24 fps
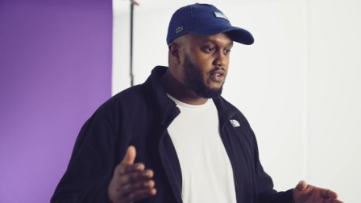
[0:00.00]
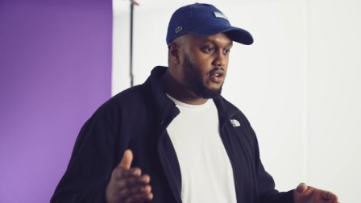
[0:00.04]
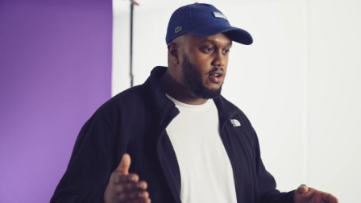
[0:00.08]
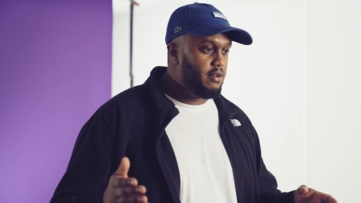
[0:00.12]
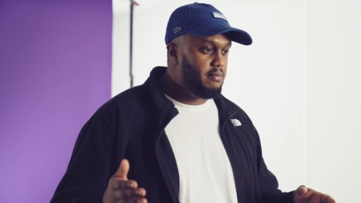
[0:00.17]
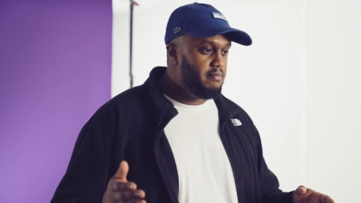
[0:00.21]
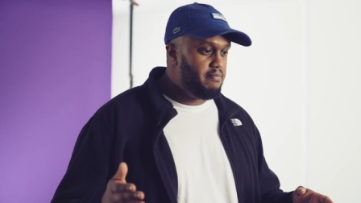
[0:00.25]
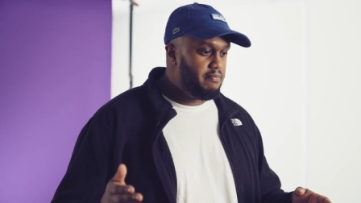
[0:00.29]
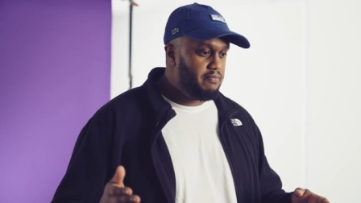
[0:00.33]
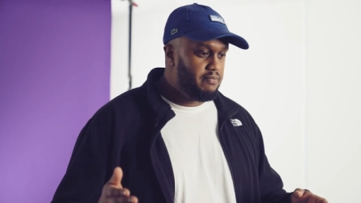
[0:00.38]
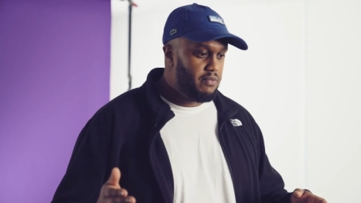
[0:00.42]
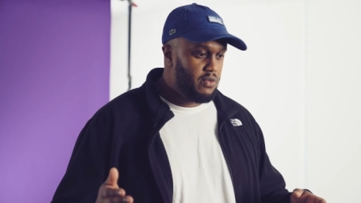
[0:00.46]

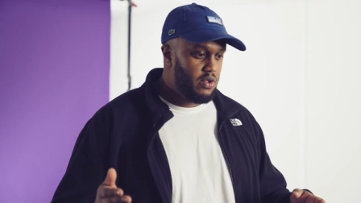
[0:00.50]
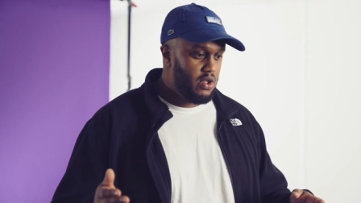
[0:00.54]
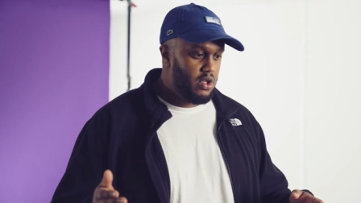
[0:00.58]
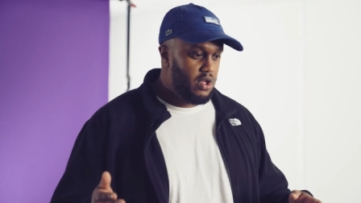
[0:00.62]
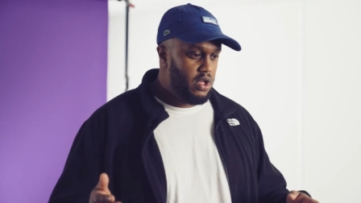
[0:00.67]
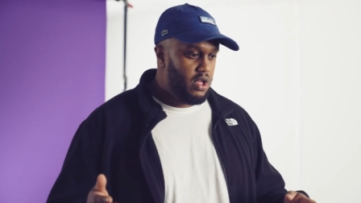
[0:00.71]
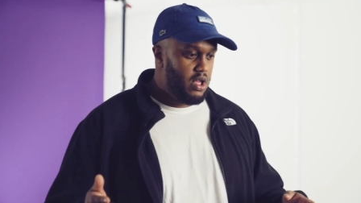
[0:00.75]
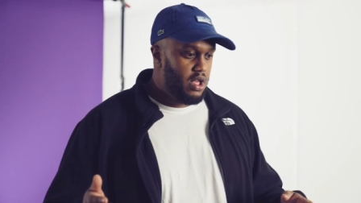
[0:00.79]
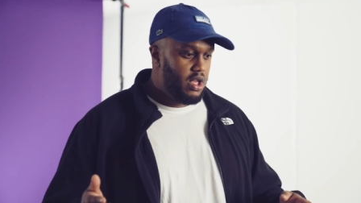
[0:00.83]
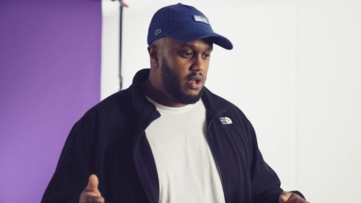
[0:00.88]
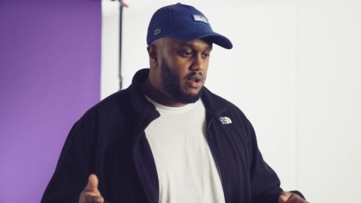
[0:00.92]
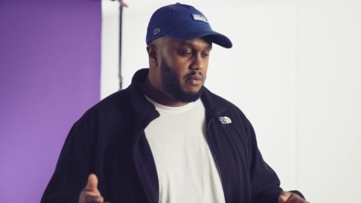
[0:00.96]
from
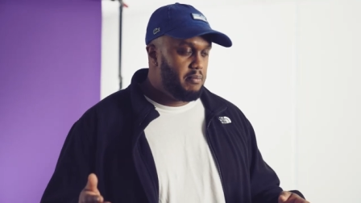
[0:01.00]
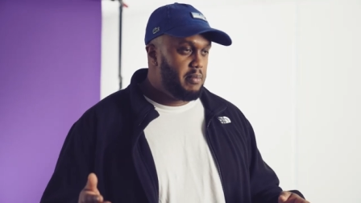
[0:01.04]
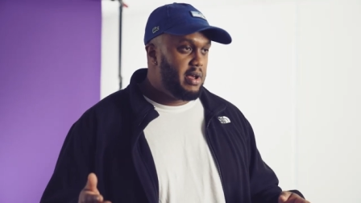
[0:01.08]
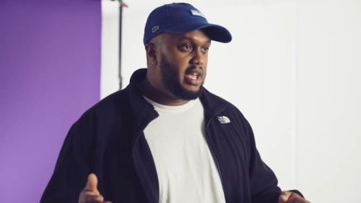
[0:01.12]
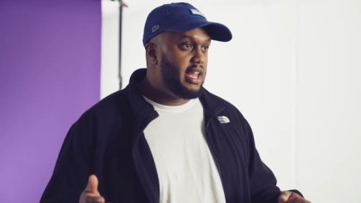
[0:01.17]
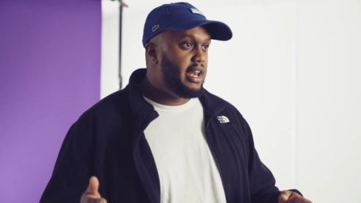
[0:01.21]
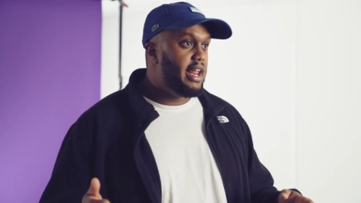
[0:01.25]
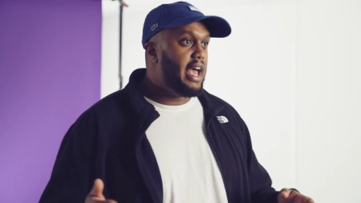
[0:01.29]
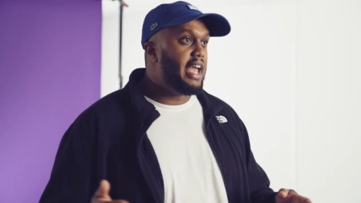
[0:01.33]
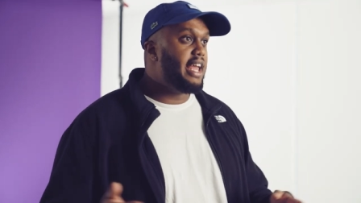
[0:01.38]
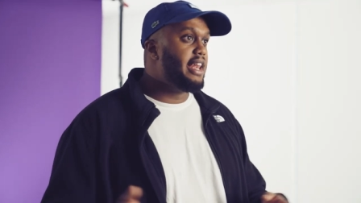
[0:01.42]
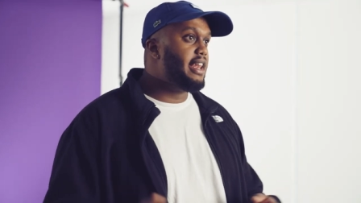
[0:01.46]

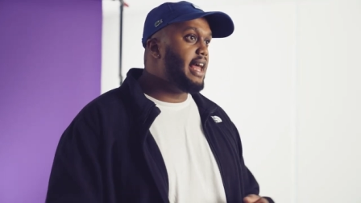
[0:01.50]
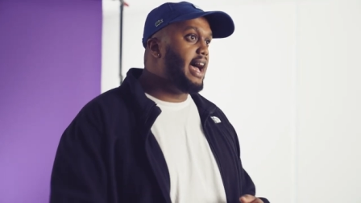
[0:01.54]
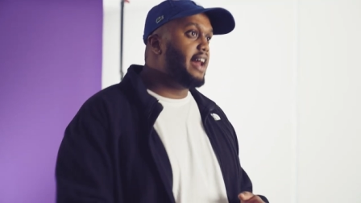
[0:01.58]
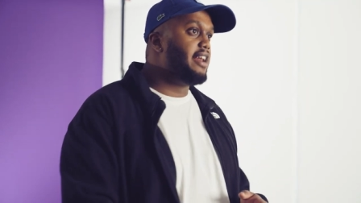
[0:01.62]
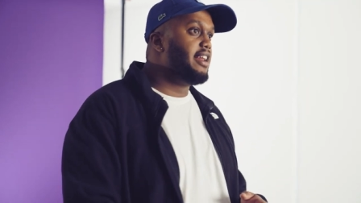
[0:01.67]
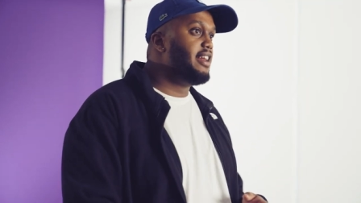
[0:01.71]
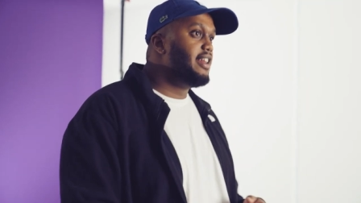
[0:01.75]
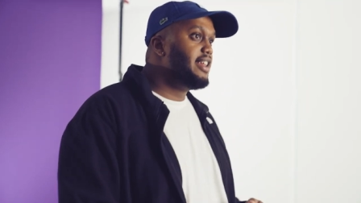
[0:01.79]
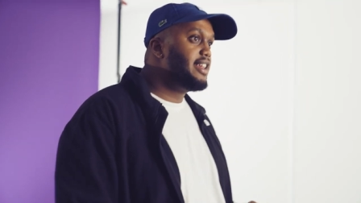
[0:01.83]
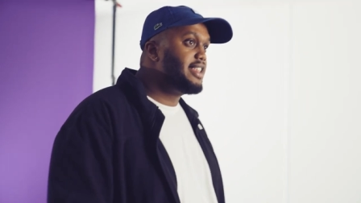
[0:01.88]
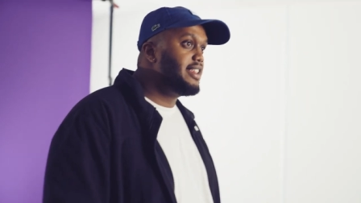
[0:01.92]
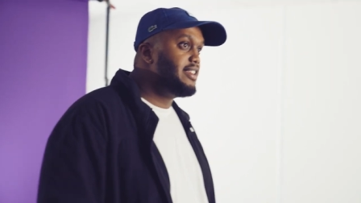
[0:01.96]
being an
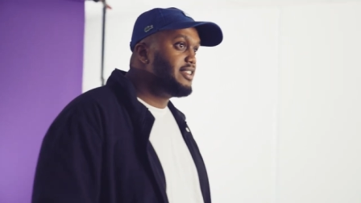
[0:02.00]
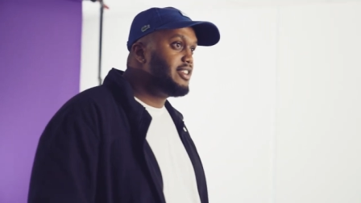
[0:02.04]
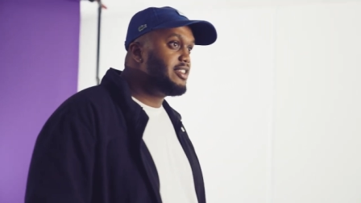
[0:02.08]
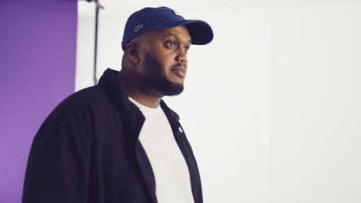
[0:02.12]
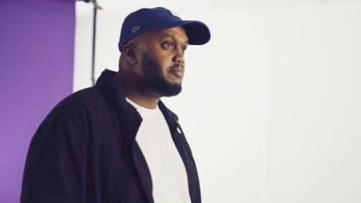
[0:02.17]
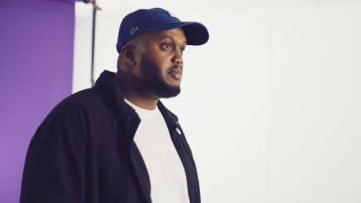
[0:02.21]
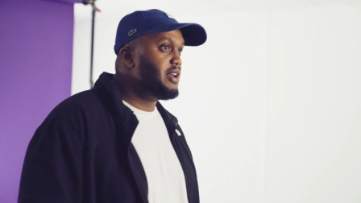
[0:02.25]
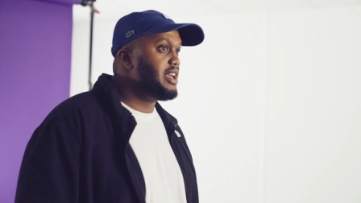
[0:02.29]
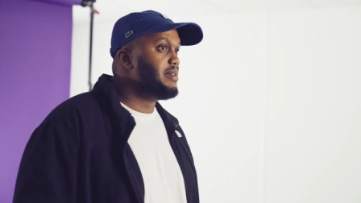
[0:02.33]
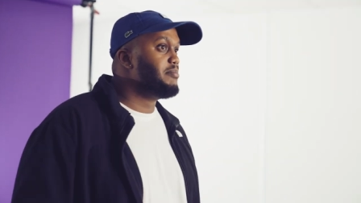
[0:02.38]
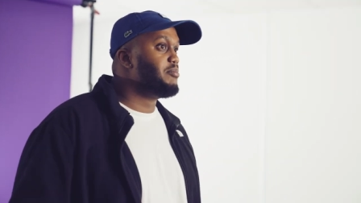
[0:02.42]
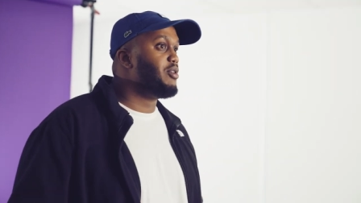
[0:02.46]
analyst and
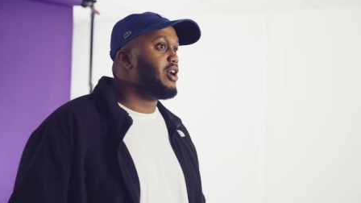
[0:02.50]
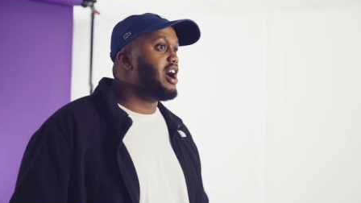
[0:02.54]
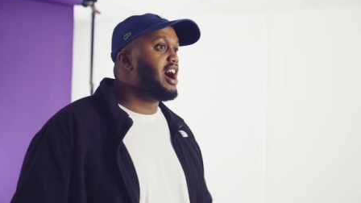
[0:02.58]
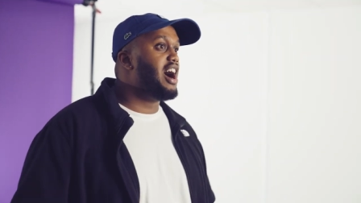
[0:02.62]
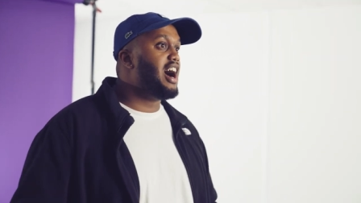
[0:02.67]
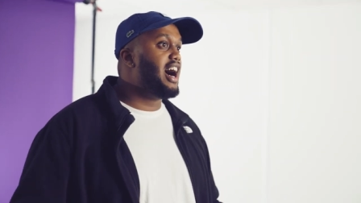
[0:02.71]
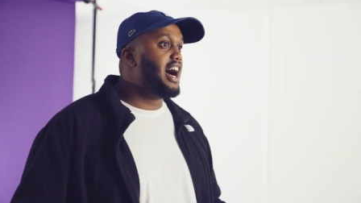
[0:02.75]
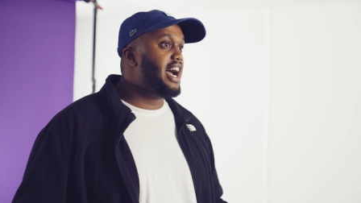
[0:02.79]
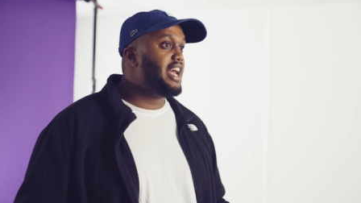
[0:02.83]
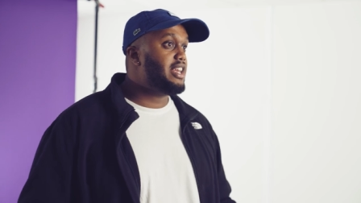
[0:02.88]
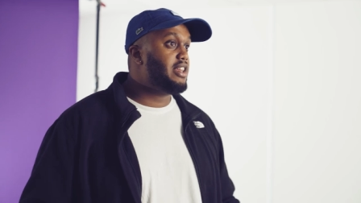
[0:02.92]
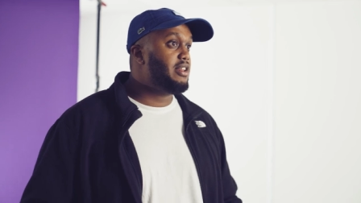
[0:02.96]
just being
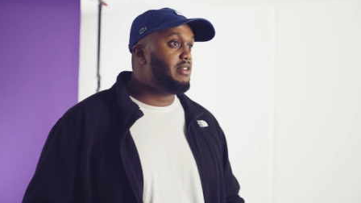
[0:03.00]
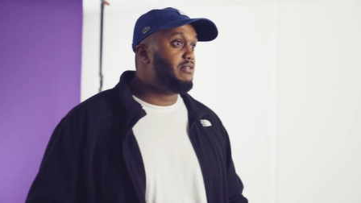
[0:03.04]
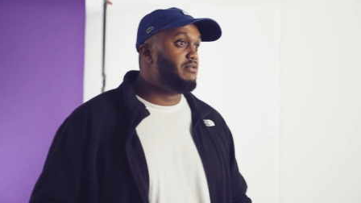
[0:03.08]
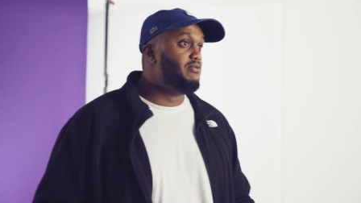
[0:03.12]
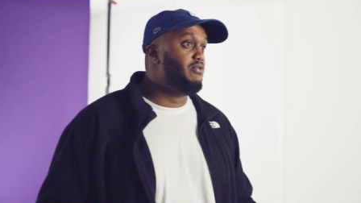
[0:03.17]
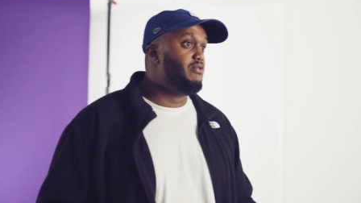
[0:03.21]
bright-eyed to